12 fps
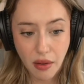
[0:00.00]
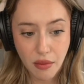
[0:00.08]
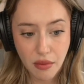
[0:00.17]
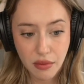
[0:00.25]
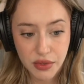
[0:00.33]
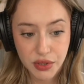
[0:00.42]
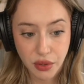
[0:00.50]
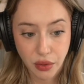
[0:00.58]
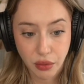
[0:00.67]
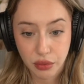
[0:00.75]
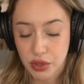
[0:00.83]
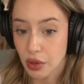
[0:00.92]

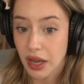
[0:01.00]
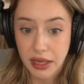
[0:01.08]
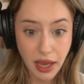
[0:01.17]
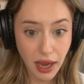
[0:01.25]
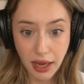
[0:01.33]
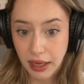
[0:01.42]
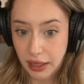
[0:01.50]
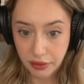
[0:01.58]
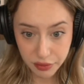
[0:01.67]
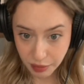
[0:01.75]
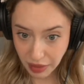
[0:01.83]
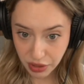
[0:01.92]
So I
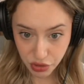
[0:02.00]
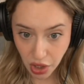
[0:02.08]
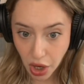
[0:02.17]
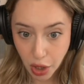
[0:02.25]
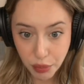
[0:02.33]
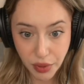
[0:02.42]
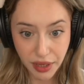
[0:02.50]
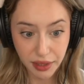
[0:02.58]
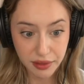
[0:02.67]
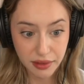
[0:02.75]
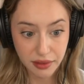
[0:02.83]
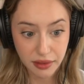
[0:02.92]
left my job,
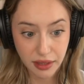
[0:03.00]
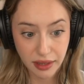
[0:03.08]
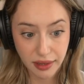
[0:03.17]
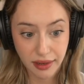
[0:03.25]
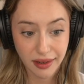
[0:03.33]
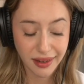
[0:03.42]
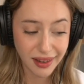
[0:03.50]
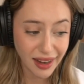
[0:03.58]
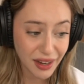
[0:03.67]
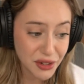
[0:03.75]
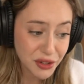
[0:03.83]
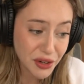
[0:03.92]
and
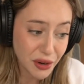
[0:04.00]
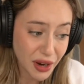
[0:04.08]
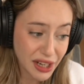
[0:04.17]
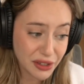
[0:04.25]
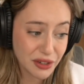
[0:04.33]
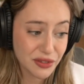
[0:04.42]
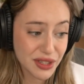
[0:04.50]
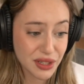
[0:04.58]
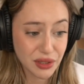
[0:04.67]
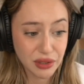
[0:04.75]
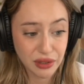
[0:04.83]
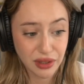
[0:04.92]
I don't know if it's a
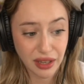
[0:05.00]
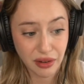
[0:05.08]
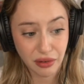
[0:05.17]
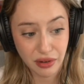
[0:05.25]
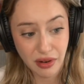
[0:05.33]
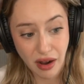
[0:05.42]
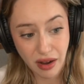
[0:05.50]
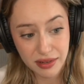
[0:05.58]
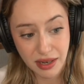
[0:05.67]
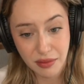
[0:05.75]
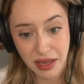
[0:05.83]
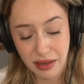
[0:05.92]
good thing or not.
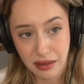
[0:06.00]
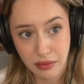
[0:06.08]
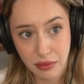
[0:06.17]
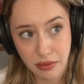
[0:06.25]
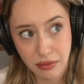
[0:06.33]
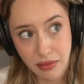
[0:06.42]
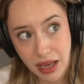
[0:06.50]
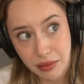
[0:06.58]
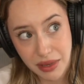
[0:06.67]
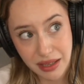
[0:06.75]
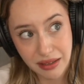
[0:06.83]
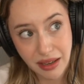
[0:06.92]
I mean,
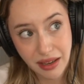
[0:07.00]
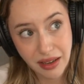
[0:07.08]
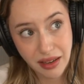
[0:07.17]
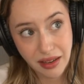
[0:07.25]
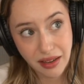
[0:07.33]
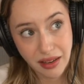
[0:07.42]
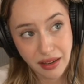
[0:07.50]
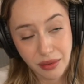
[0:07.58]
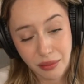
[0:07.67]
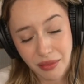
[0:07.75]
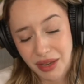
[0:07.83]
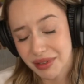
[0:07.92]
maybe
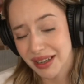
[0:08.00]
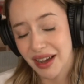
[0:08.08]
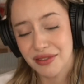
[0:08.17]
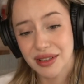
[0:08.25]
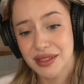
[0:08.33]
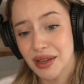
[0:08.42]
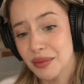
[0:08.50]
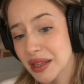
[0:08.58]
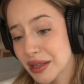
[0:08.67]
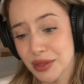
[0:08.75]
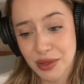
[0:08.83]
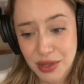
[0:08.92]
having
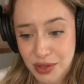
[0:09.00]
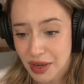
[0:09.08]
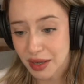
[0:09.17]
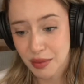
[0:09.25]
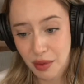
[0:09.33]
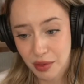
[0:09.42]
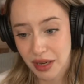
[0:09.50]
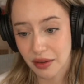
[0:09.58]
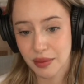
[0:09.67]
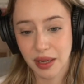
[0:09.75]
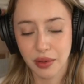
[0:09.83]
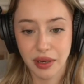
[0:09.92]
something to distract me would have
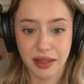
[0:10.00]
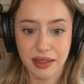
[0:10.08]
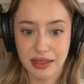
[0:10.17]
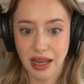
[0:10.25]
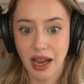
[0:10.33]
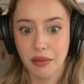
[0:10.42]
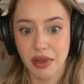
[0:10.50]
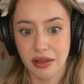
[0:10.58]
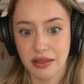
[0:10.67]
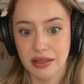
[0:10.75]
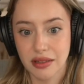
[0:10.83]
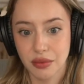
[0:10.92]
been good at the time,
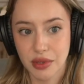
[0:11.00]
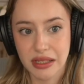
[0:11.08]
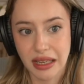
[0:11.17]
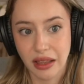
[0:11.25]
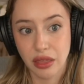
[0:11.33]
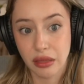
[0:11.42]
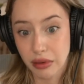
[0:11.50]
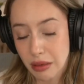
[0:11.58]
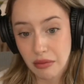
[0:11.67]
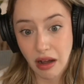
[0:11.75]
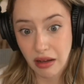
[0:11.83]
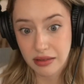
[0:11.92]
because it was like 3
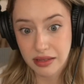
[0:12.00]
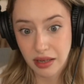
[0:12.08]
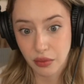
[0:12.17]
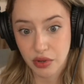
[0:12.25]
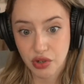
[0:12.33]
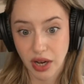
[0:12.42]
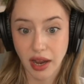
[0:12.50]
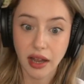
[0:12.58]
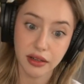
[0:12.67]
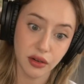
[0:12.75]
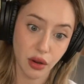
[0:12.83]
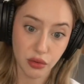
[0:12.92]
months in which I
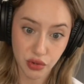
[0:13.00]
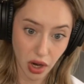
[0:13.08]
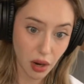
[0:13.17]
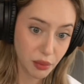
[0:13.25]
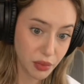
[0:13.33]
had no job,